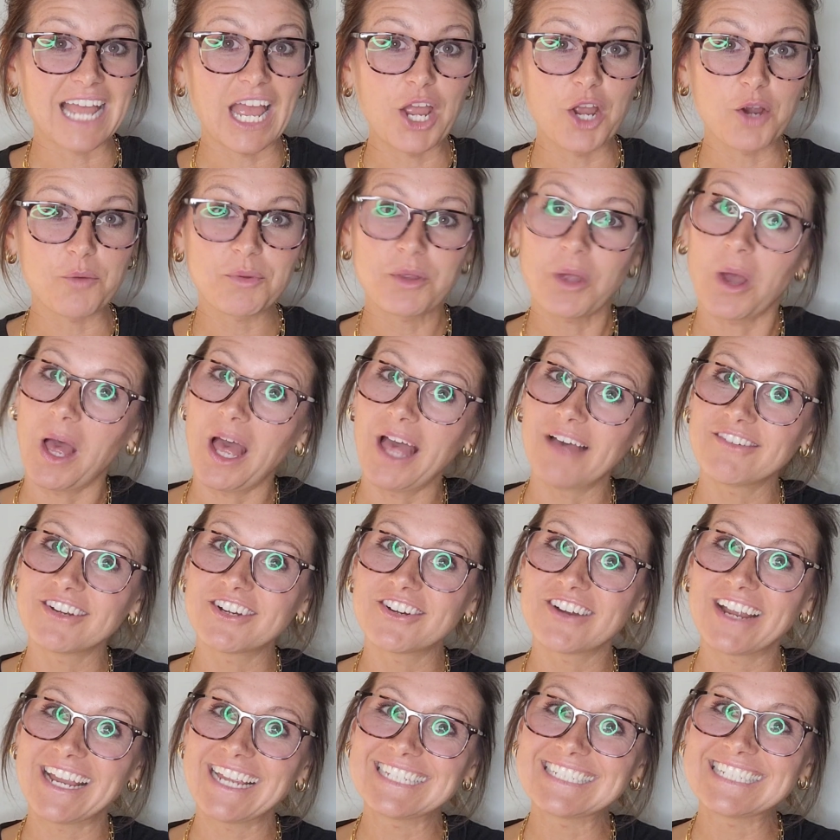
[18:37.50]
I hope you all have a
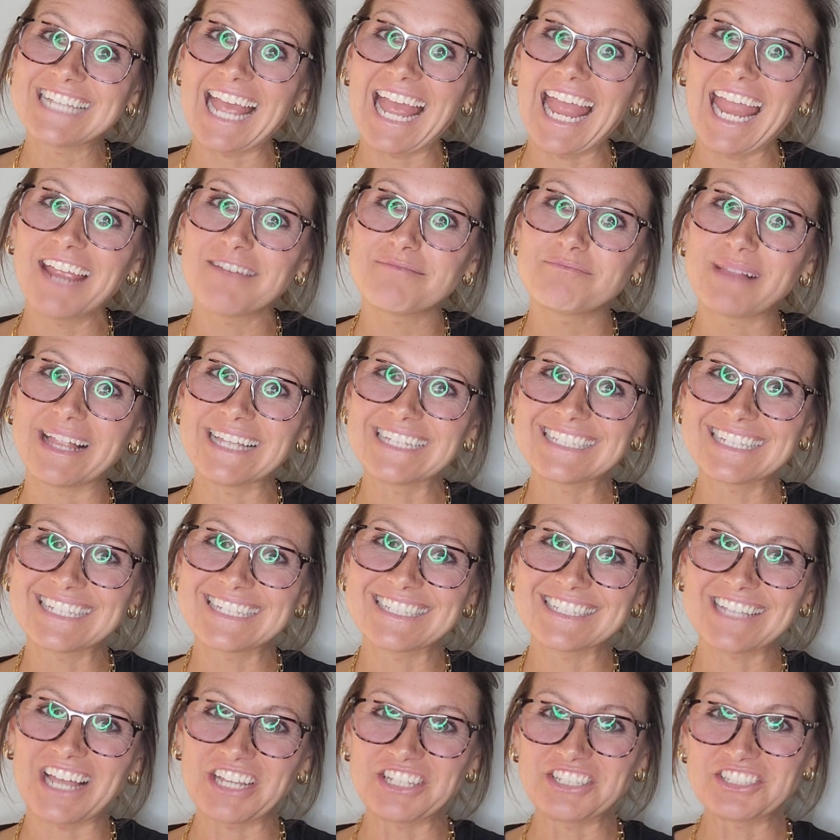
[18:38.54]
great day.
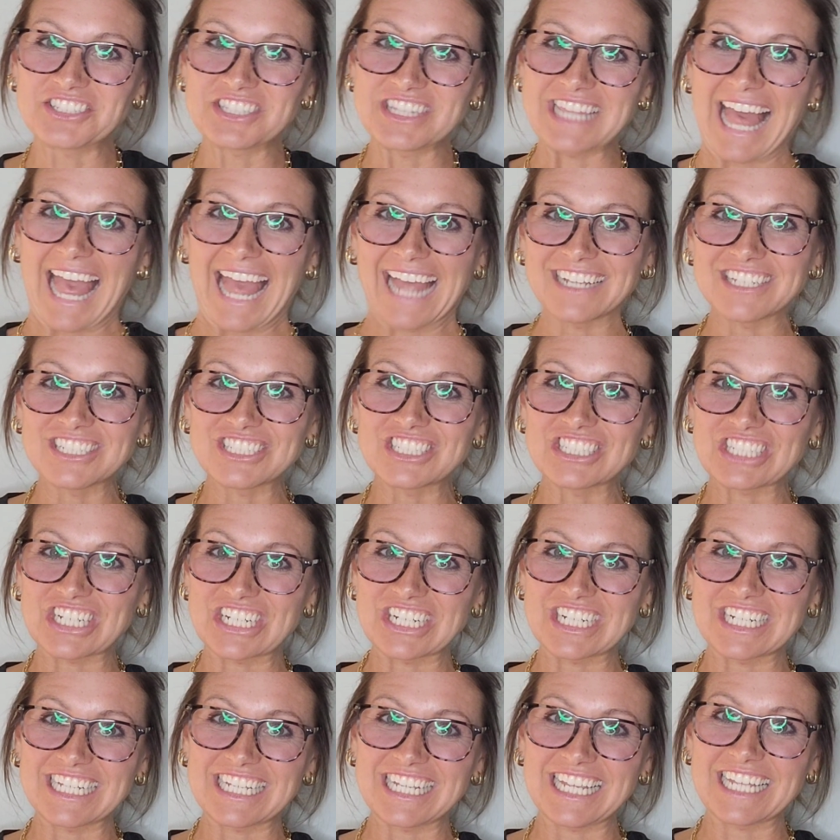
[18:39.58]
Blessings on your Latin
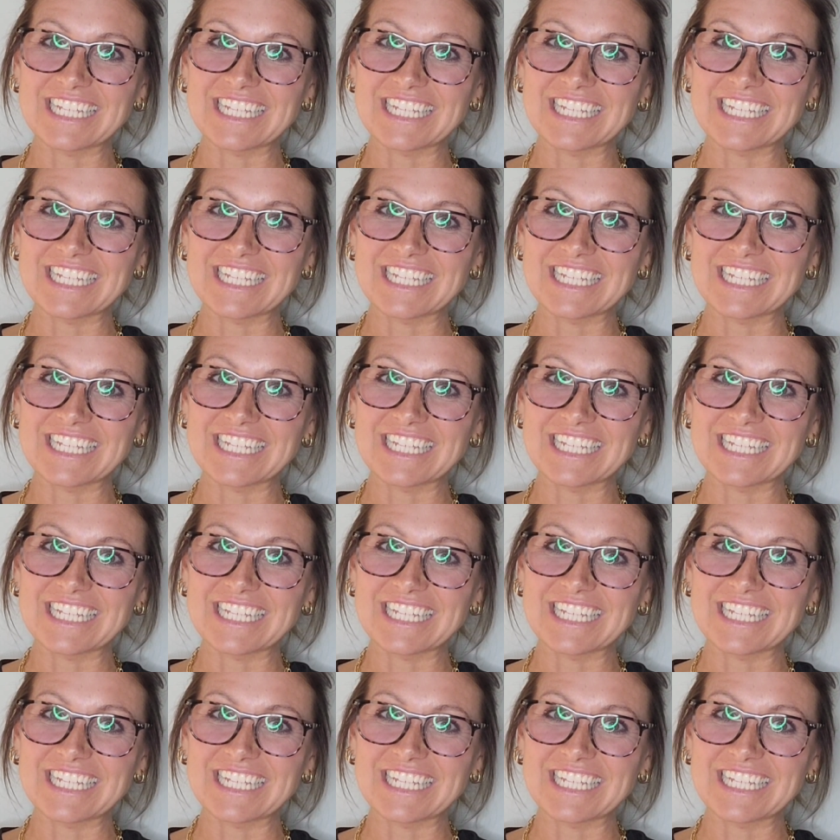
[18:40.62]
journey.